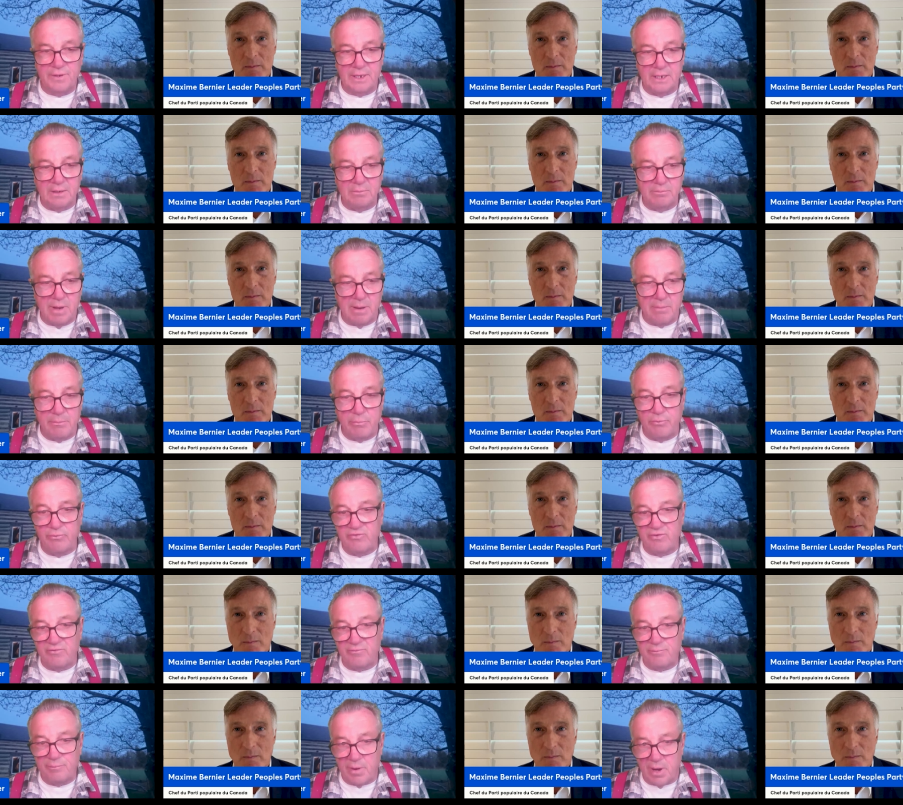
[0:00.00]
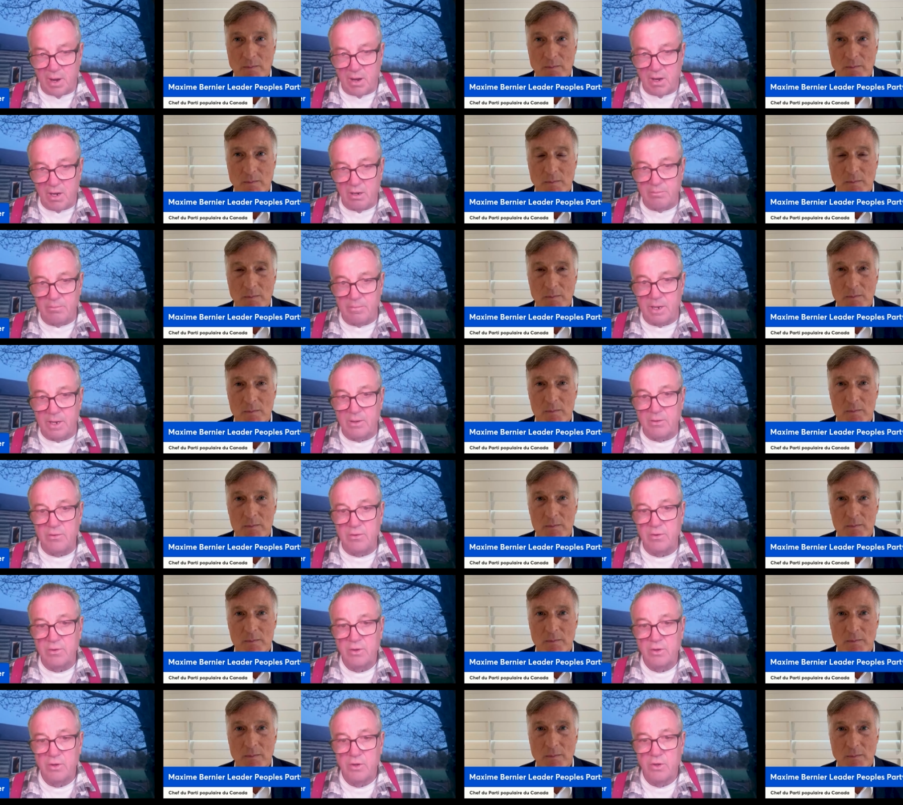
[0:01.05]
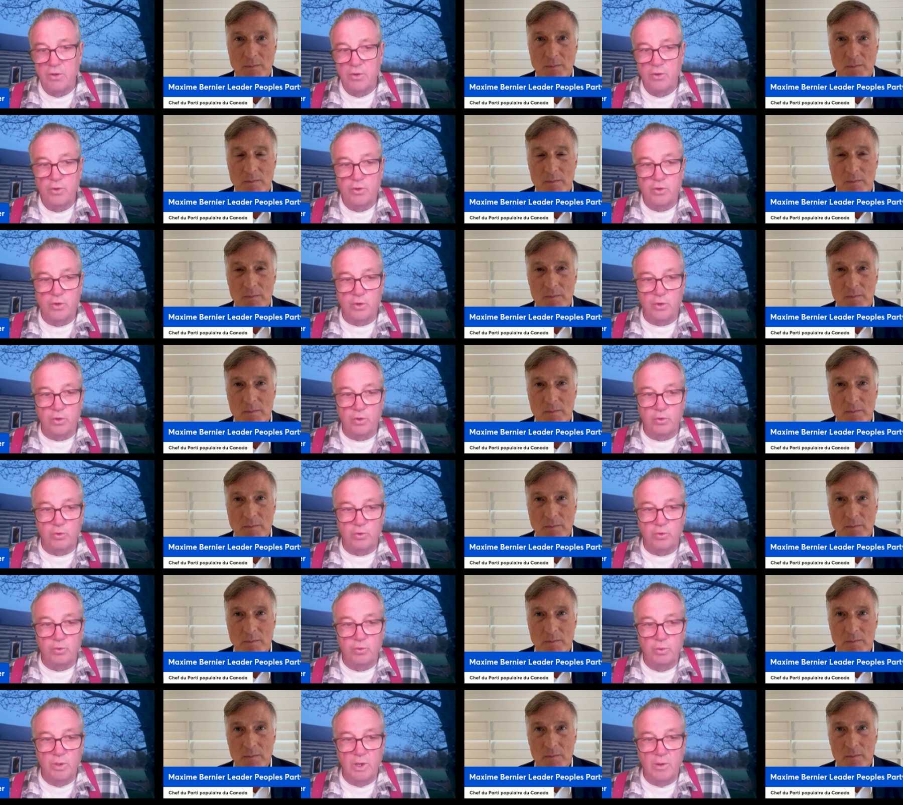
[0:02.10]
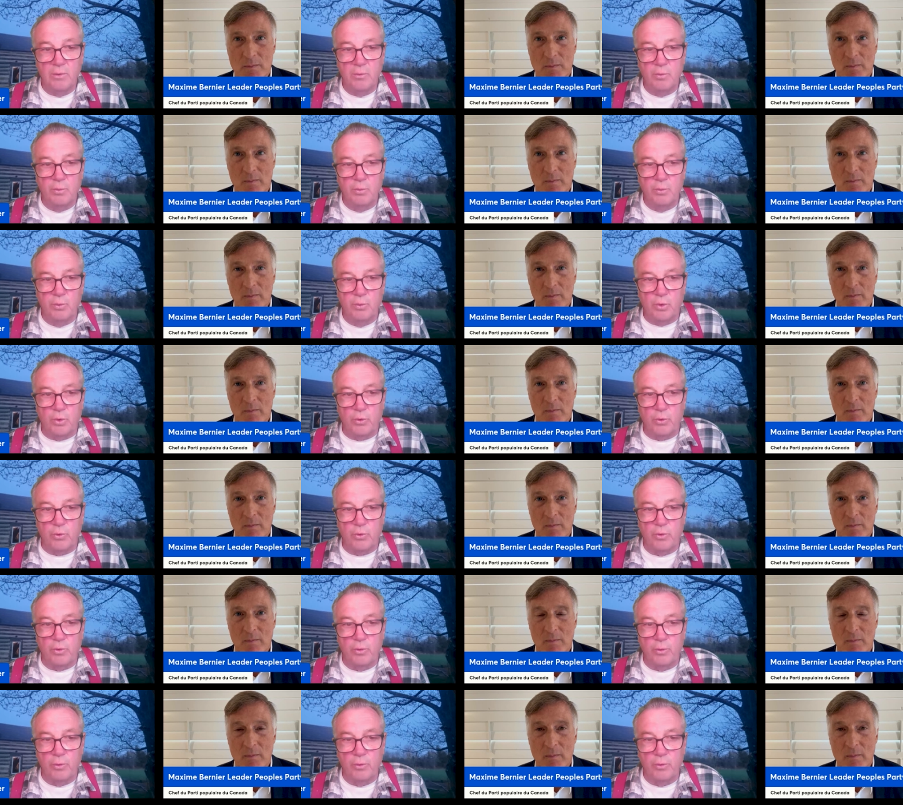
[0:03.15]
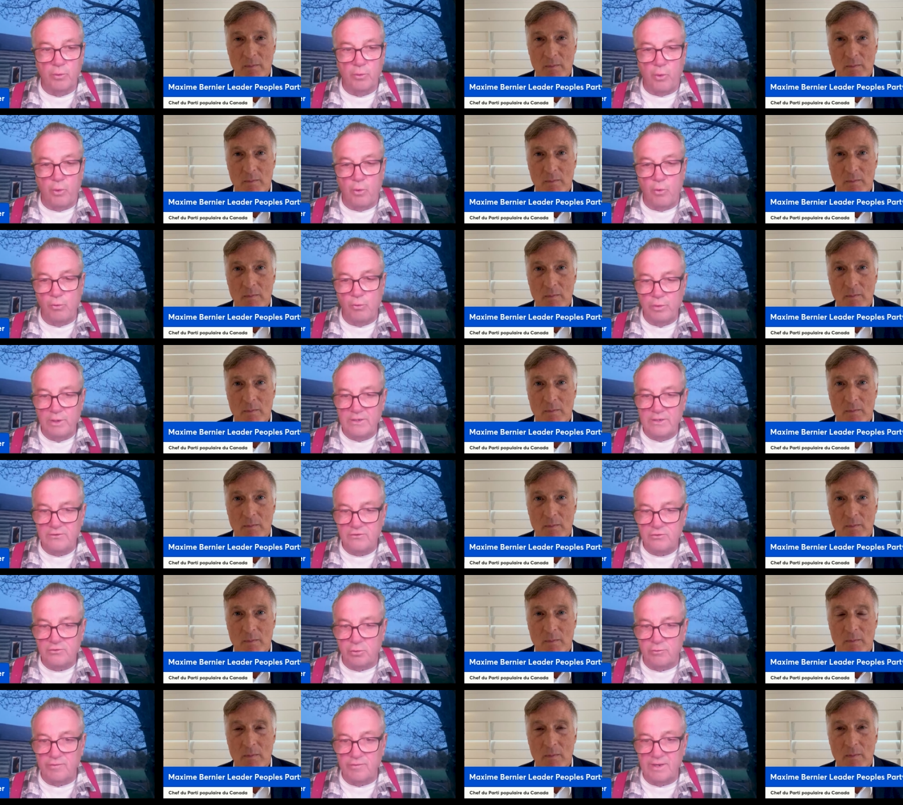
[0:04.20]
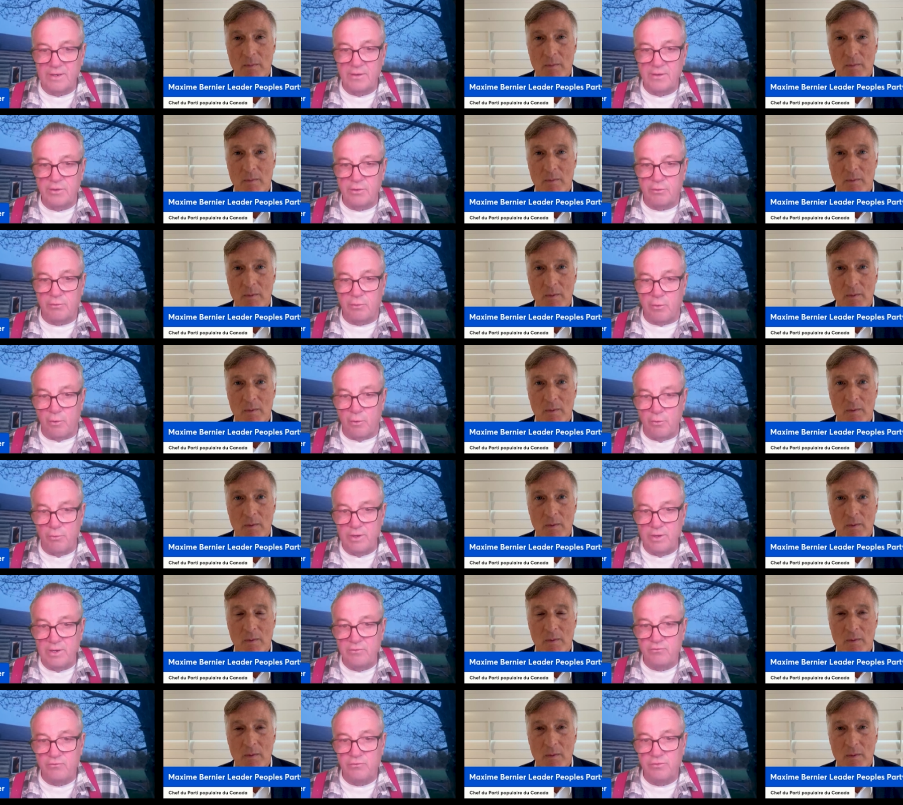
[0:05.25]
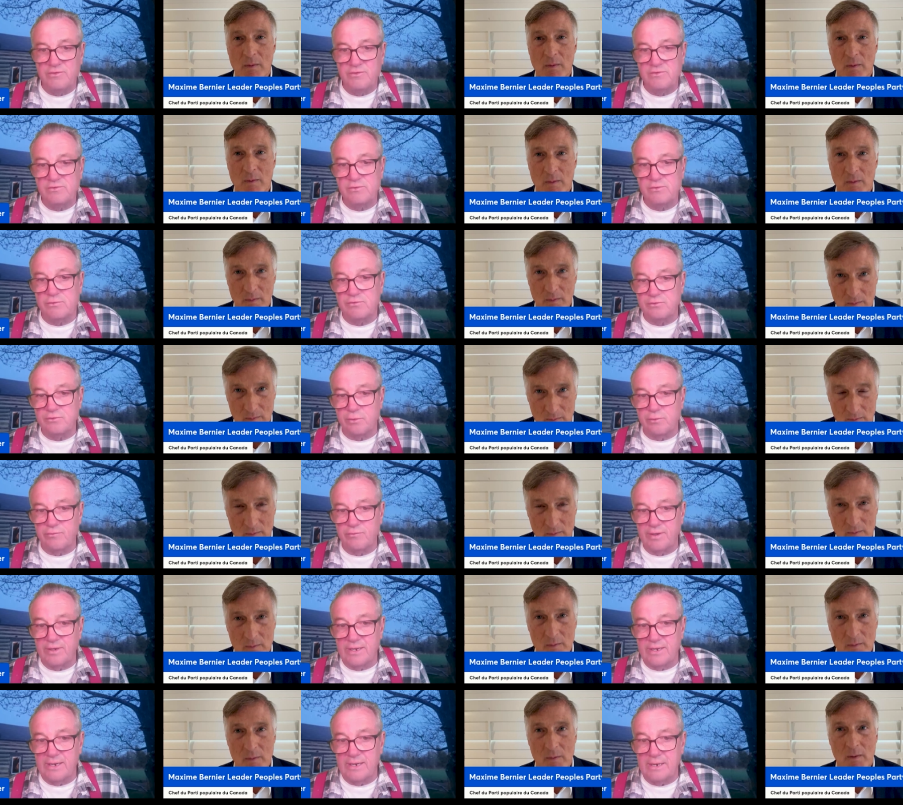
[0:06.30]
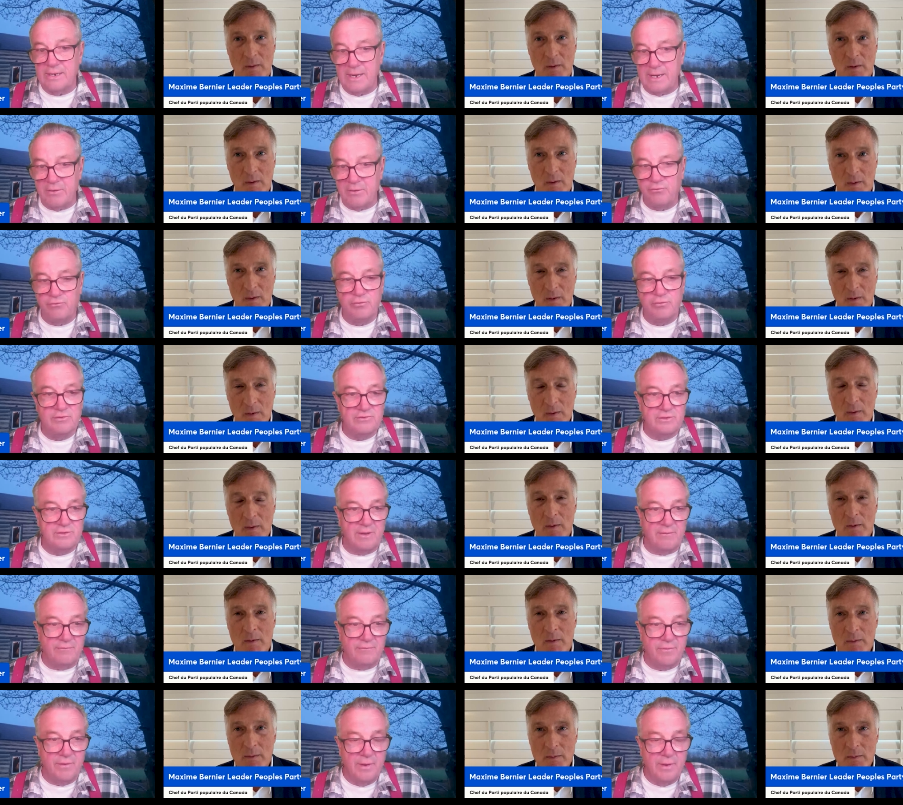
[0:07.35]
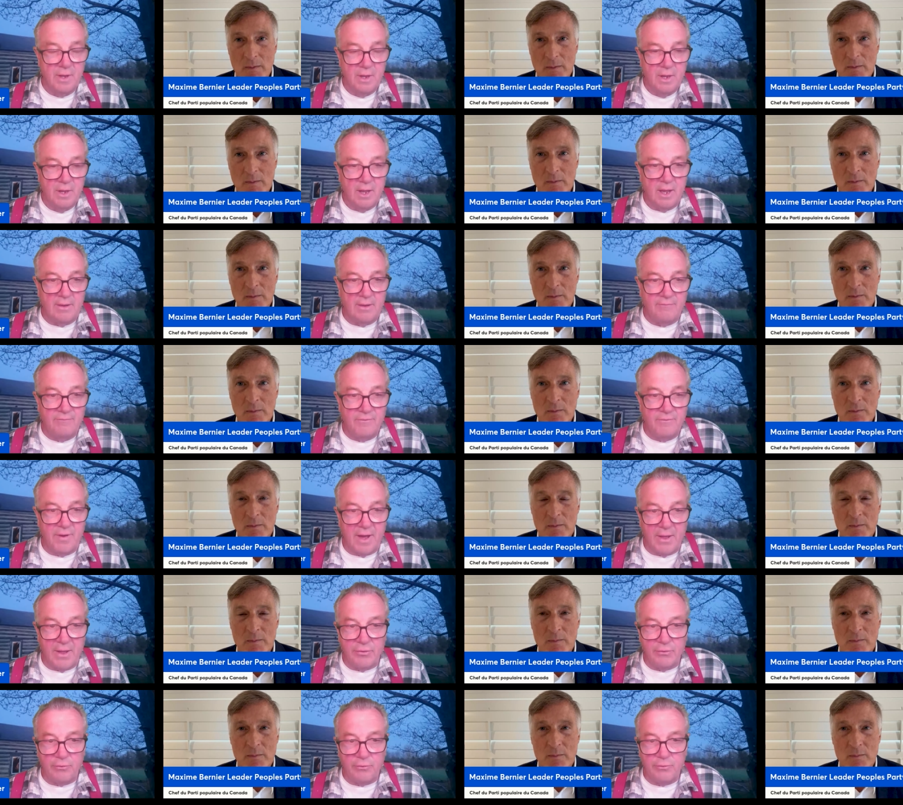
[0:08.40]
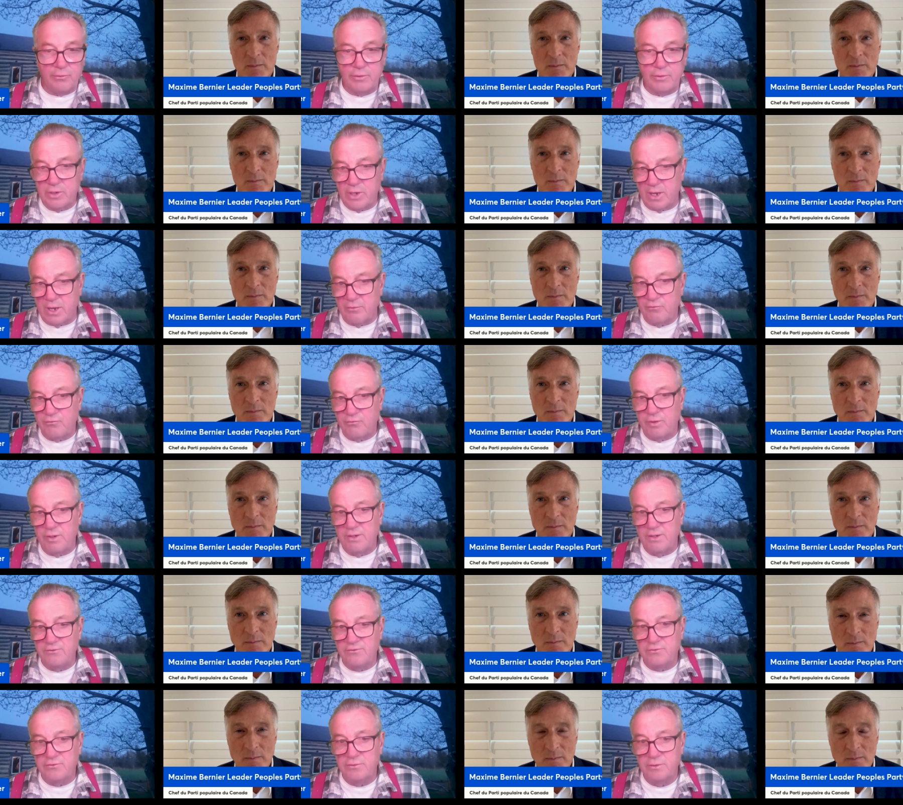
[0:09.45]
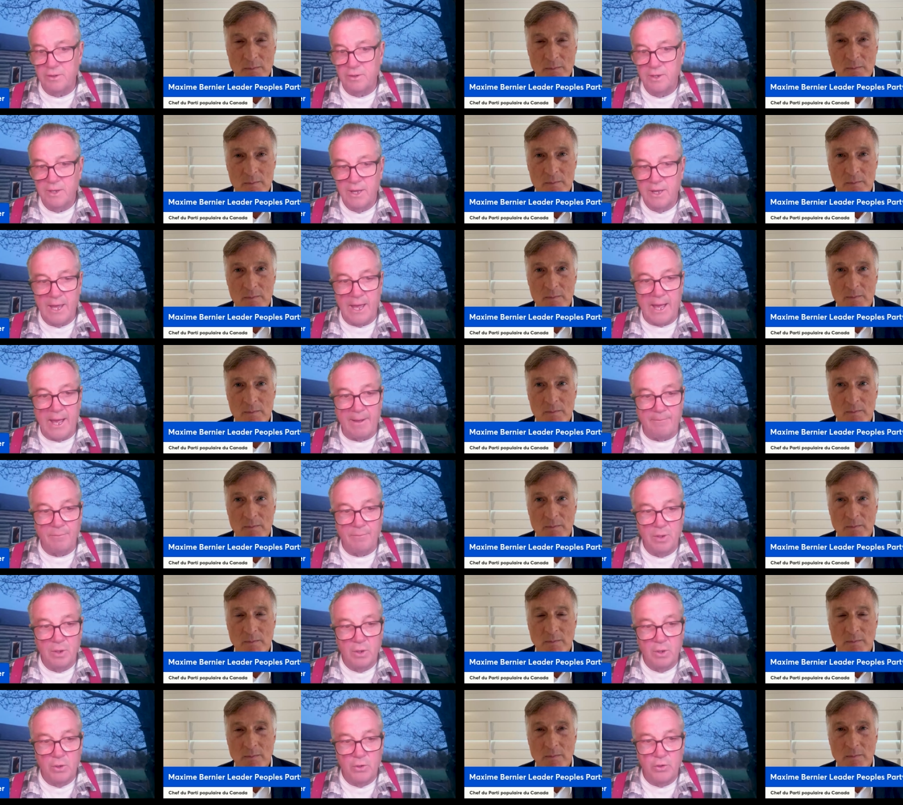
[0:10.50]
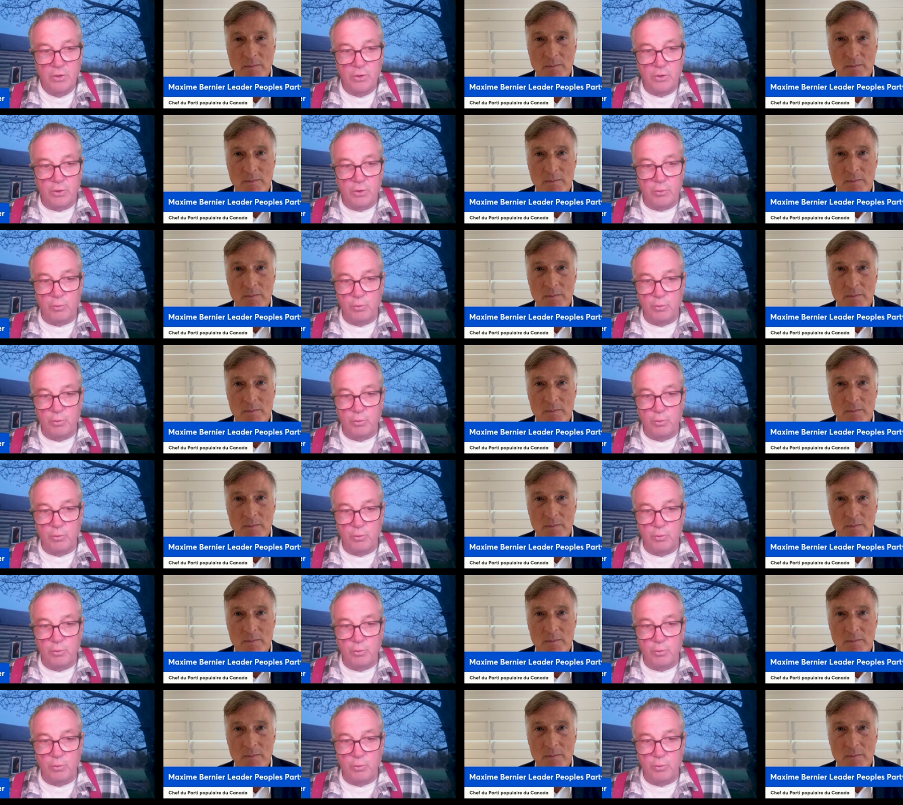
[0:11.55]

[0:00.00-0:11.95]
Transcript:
Speaker 1: the members of parliament who were only serving their own interests or serving the interests of of other countries, um, there